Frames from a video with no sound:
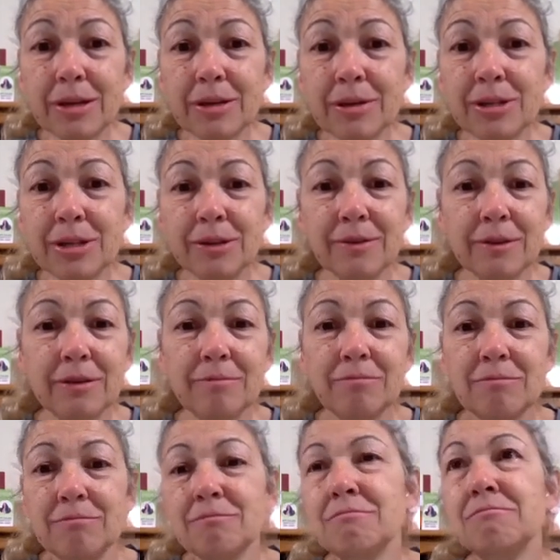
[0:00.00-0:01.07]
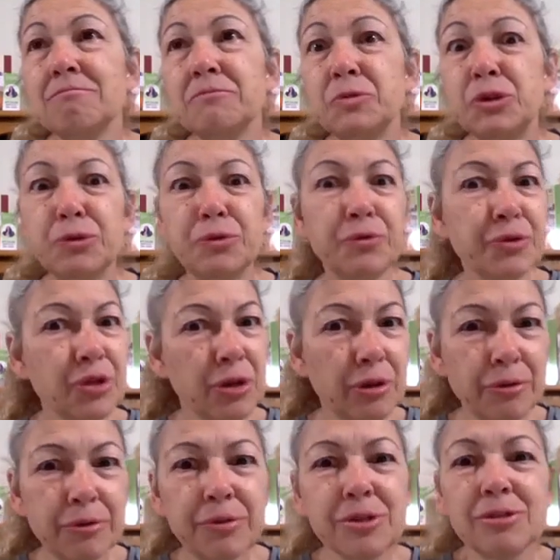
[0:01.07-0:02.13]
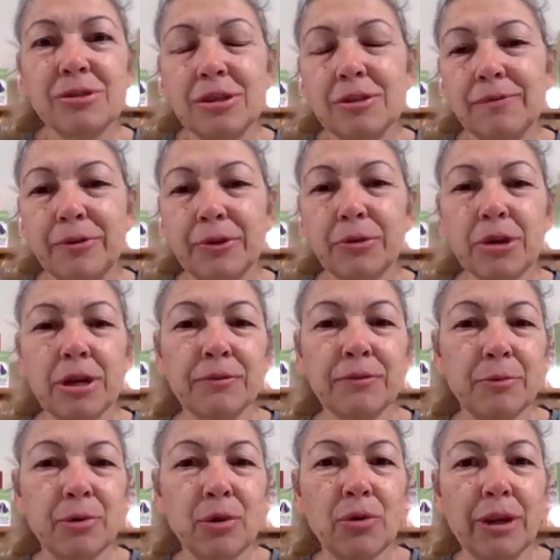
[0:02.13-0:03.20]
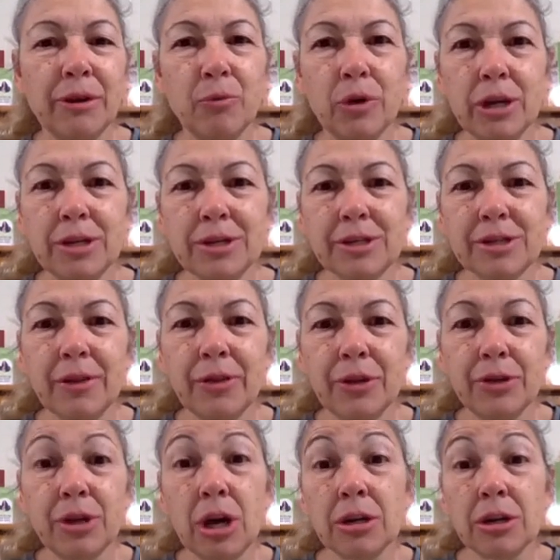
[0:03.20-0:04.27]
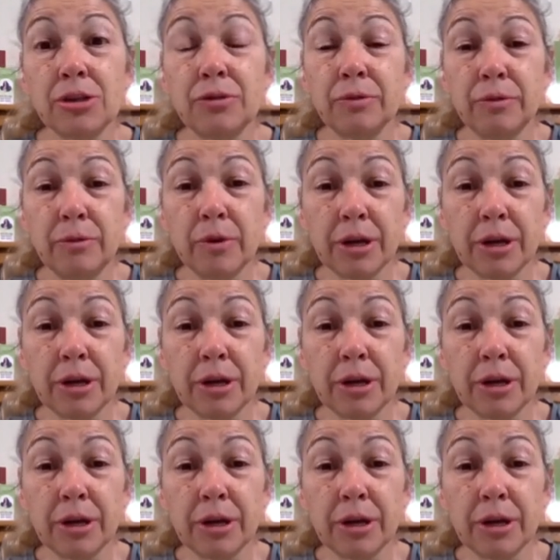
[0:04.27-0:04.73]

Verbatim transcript: didn't use those and didn't feel comfortable and wanted to send the dog to